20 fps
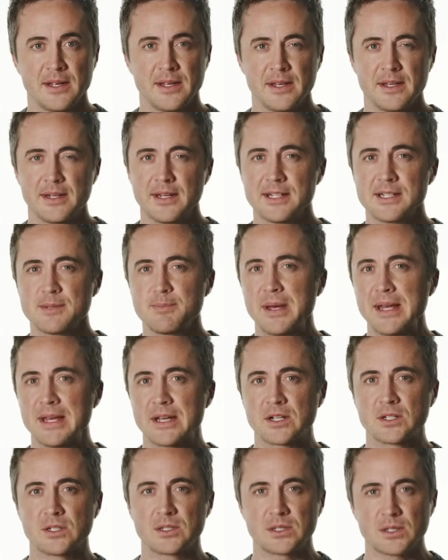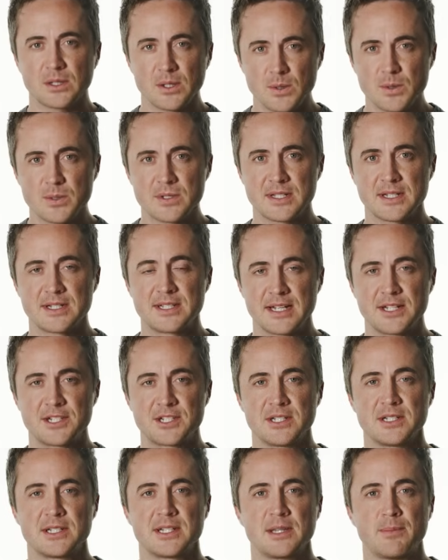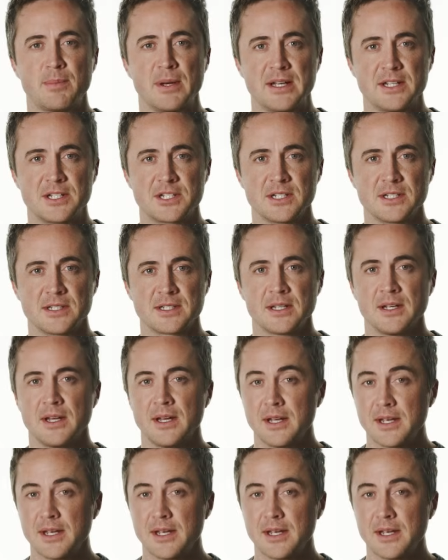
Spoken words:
You need to pay close attention to the patient.